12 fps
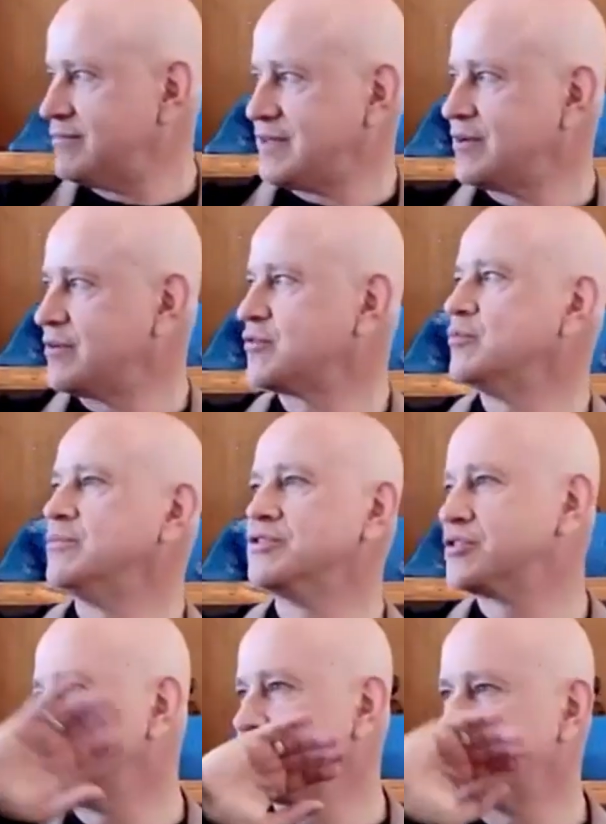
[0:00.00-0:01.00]
down through
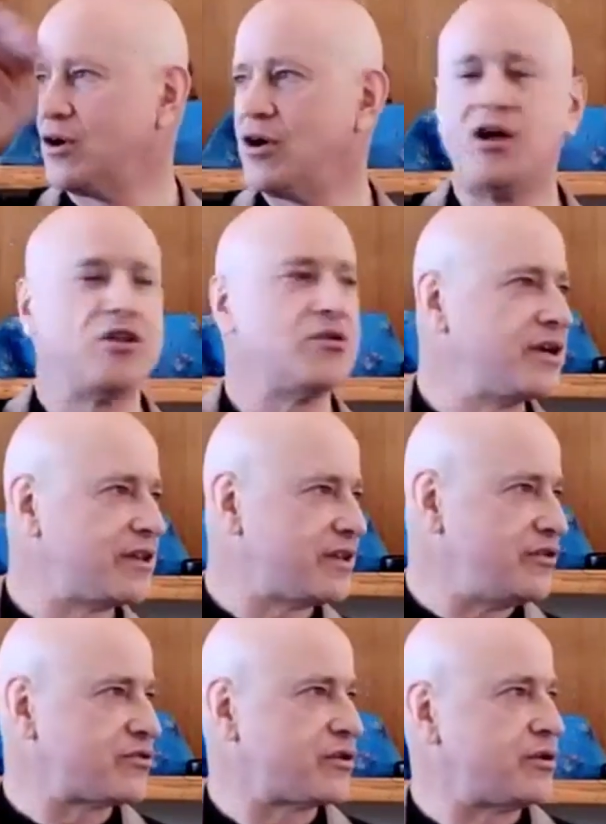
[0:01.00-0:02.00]
Michigan and all the way to the
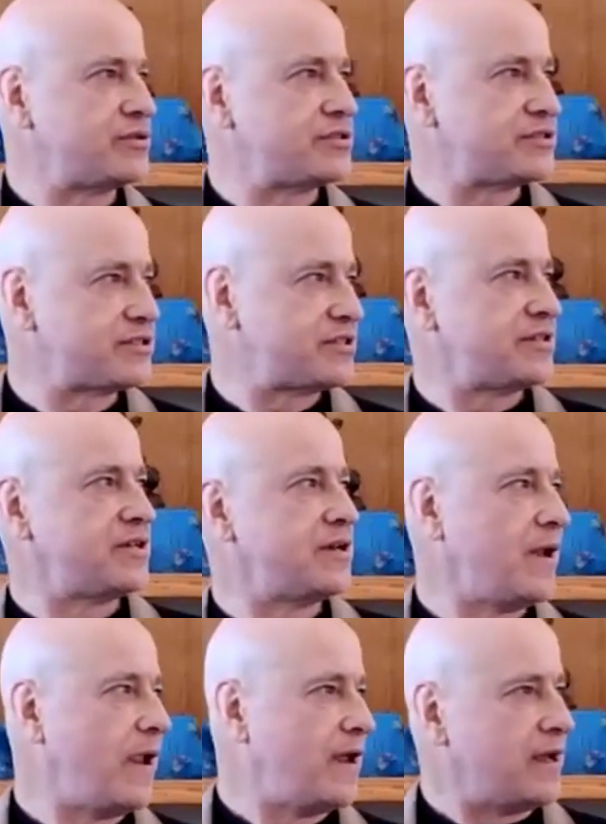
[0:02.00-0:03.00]
East Coast
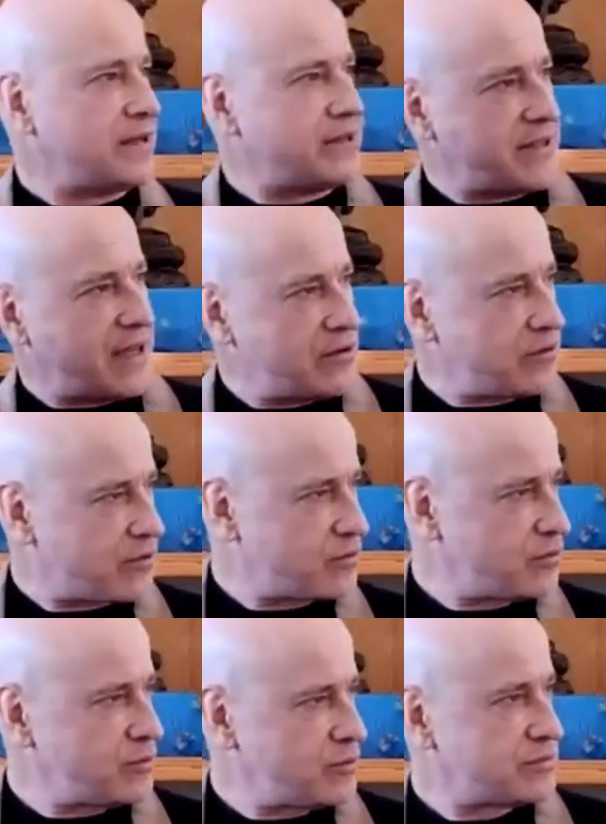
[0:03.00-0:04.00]
and down
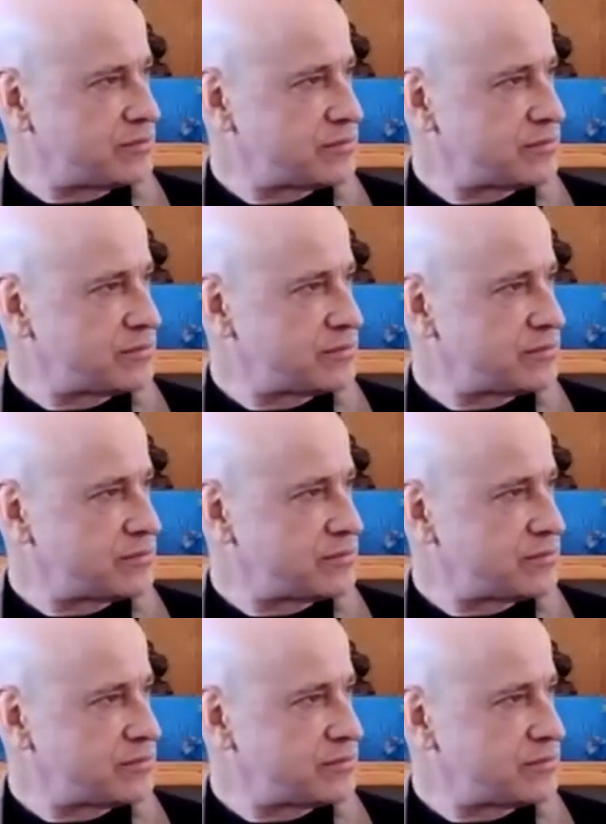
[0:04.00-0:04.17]
through